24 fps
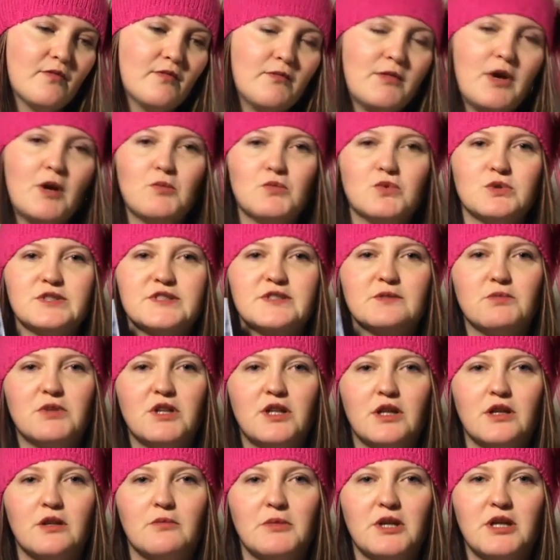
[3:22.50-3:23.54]
Mum was
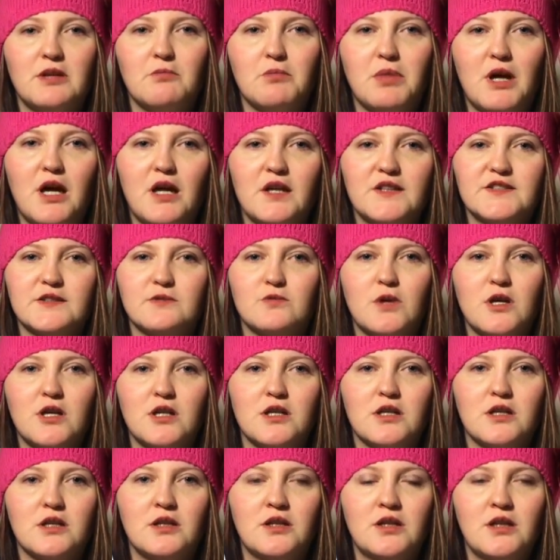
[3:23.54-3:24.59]
wheeling me past
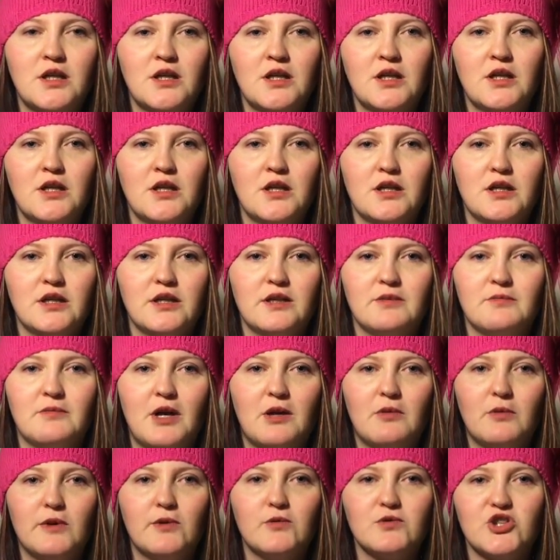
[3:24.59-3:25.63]
one in
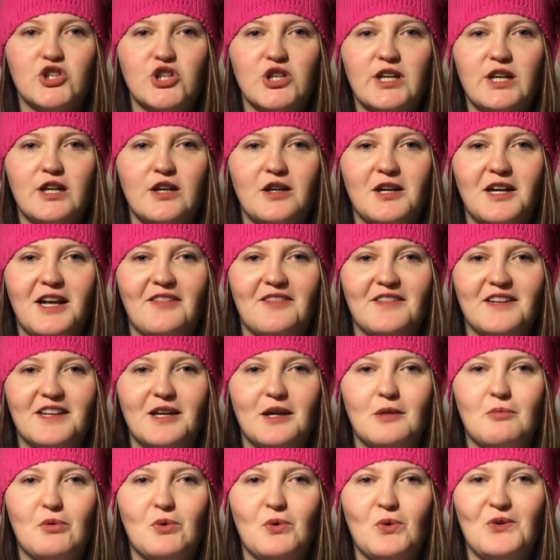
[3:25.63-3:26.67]
my wheelchair at the
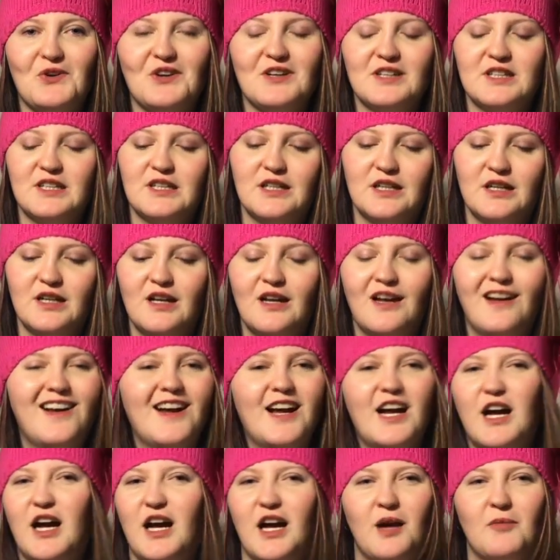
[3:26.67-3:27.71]
airport.
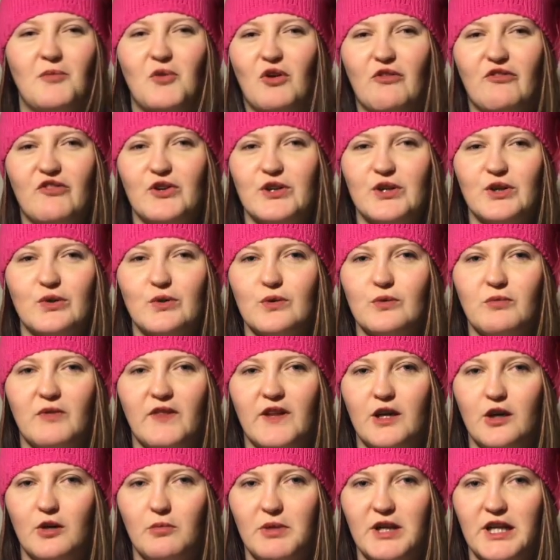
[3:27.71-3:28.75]
I'm not very good with
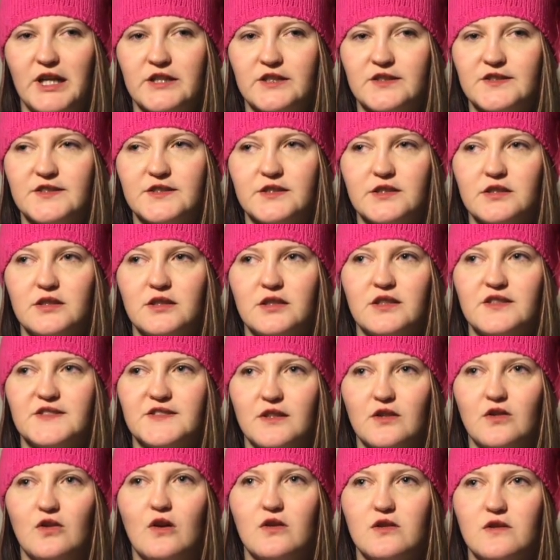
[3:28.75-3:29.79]
airplanes. There's
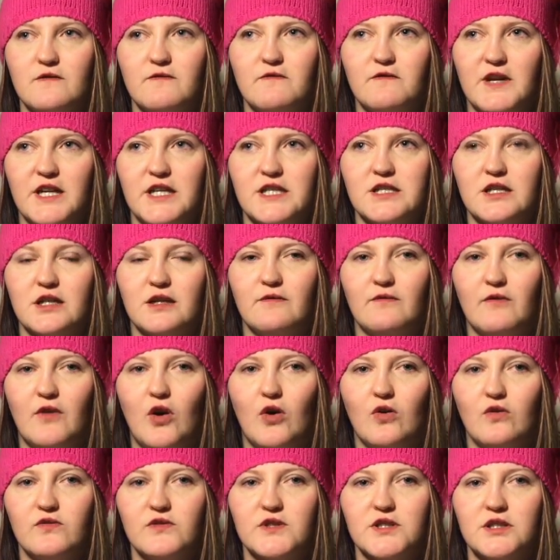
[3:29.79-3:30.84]
a lot of fainting
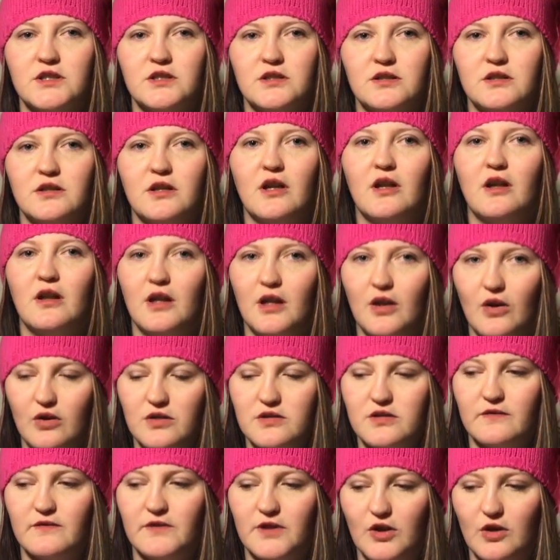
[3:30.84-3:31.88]
involved. A
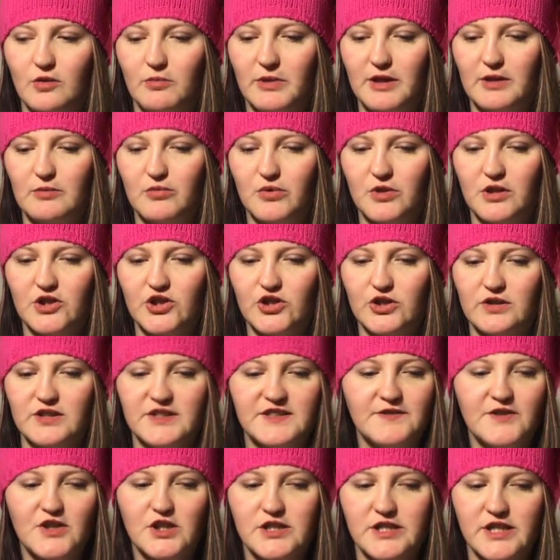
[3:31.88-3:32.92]
lot of low blood pressure.
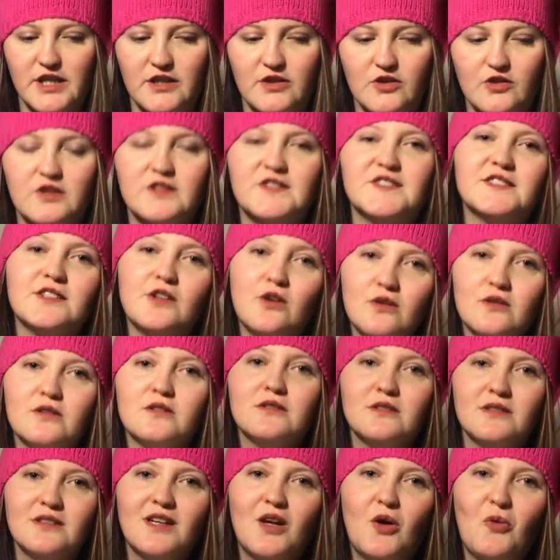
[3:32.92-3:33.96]
It's very dangerous. So,
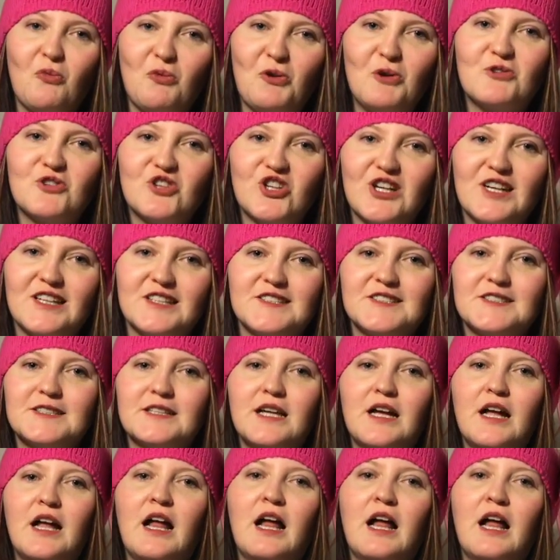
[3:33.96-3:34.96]
wheelchairs.